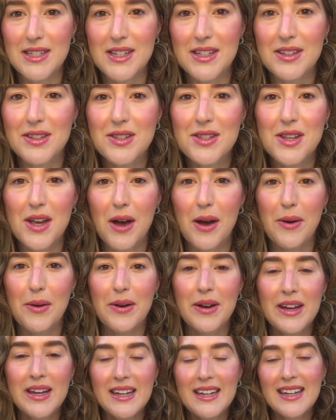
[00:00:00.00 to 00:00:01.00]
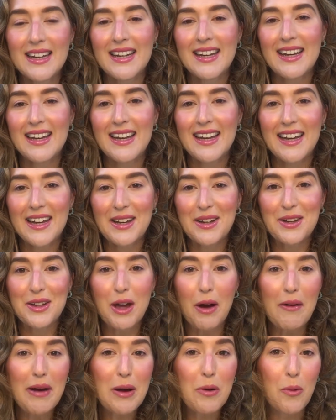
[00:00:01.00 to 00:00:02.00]
And so
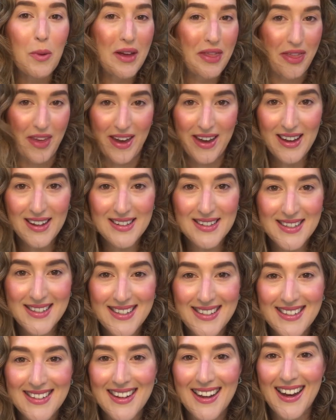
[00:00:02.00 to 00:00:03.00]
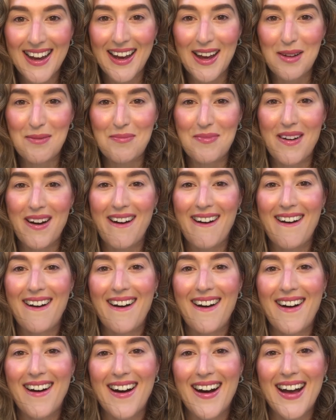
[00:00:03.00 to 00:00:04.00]
going with it,
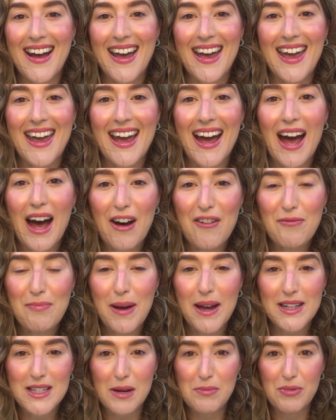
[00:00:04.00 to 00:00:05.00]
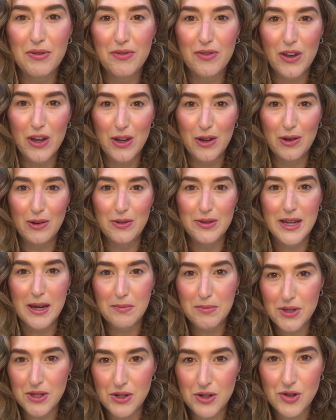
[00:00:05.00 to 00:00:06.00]
I have picked up a few
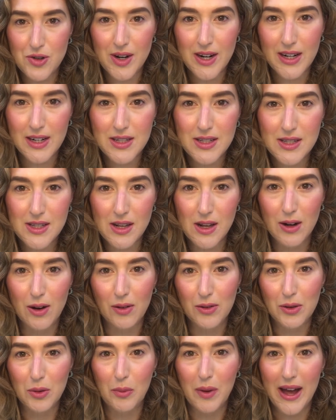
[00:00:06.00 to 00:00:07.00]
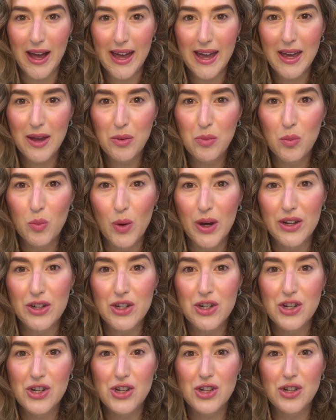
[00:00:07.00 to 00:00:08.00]
tips and tricks along the way,
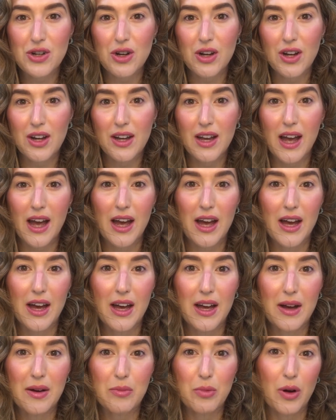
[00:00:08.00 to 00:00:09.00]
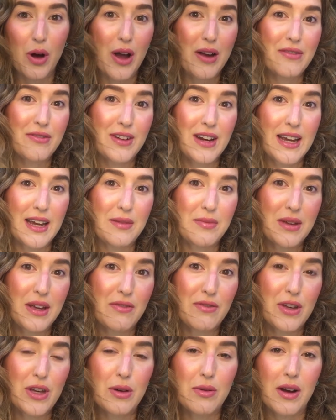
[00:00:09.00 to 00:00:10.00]
which will hopefully give
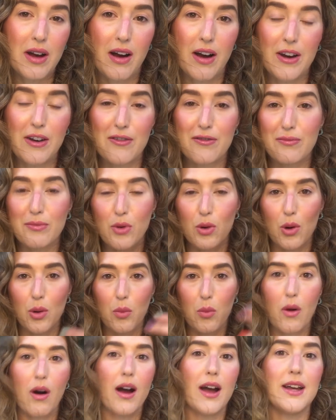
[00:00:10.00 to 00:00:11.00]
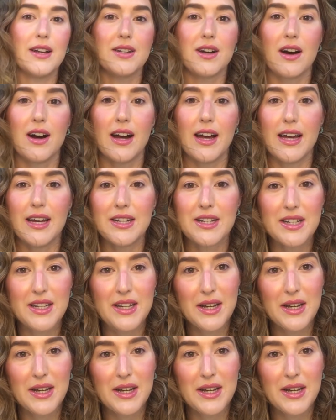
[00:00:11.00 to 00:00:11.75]
you a kind of more wide-eyed